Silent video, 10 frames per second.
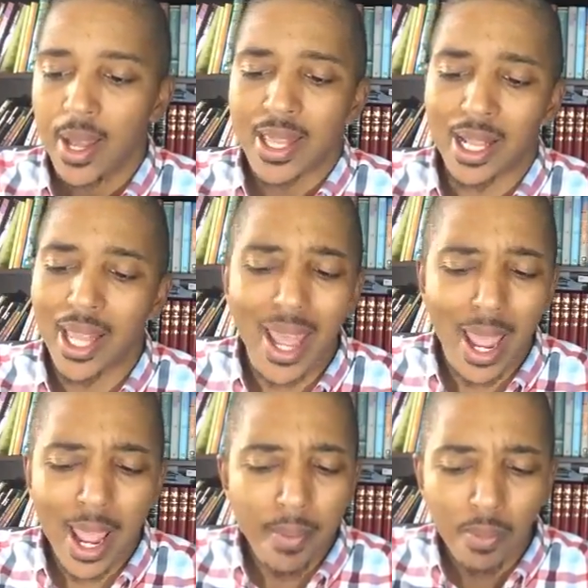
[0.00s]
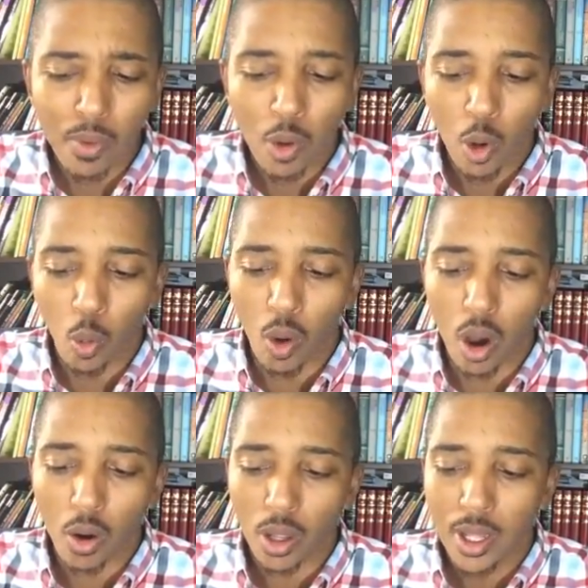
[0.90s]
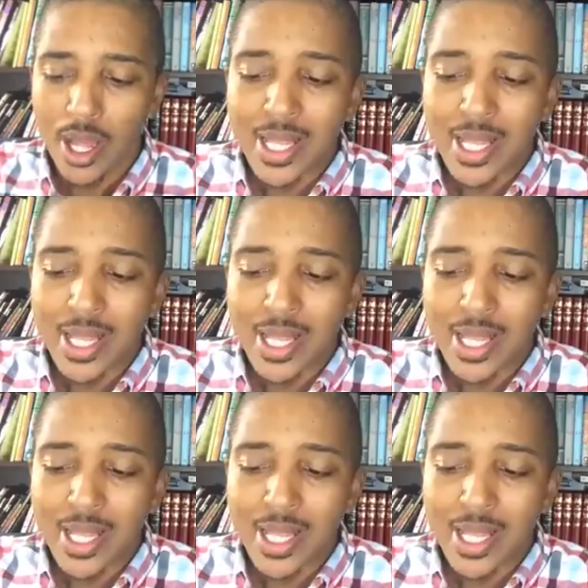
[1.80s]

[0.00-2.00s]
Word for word: the lame walk,